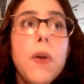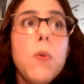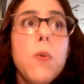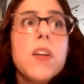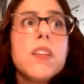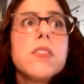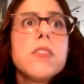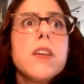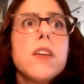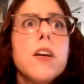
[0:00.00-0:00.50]

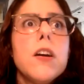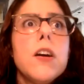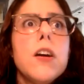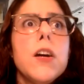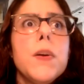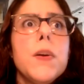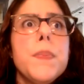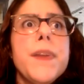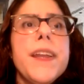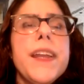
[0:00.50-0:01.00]
was
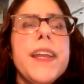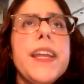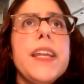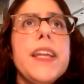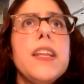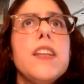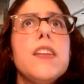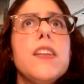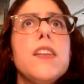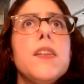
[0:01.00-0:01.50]

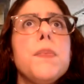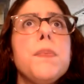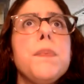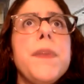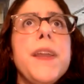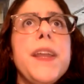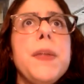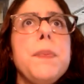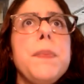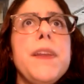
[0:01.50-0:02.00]
it
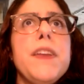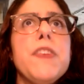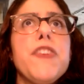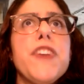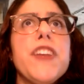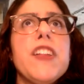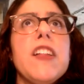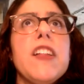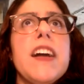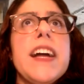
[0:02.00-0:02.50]
made me
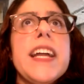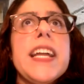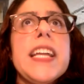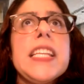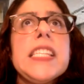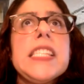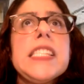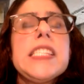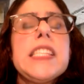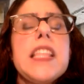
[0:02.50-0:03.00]

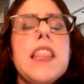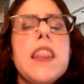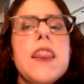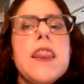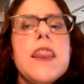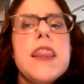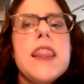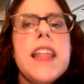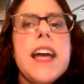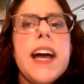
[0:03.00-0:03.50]
realize
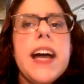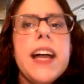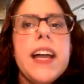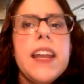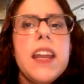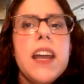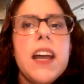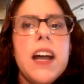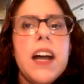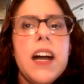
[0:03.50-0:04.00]

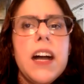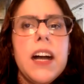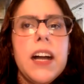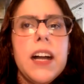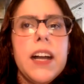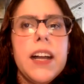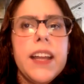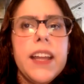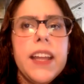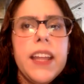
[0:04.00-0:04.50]
that
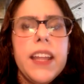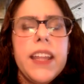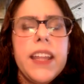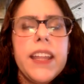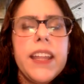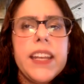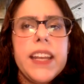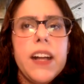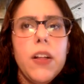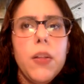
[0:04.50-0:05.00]
I
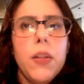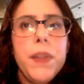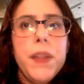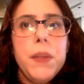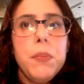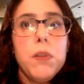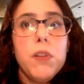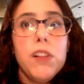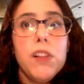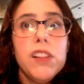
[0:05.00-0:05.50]
can help
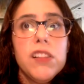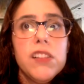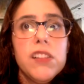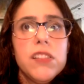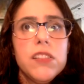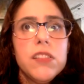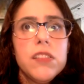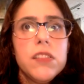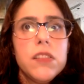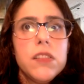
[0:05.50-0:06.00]
people,
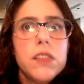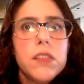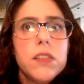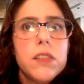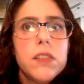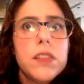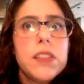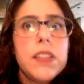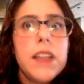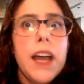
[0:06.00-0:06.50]

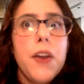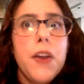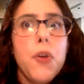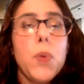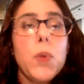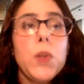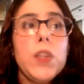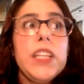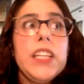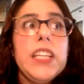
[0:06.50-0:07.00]
not
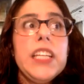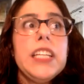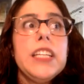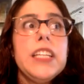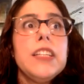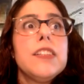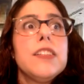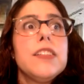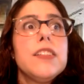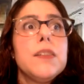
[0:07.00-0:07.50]

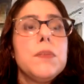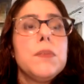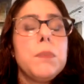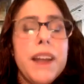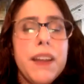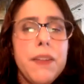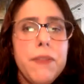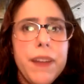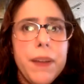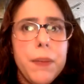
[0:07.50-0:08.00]
only
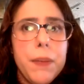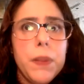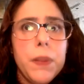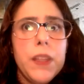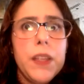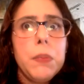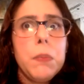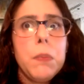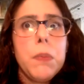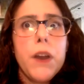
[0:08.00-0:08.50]
my
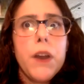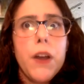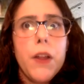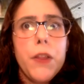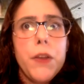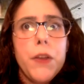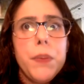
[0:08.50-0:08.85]
family but other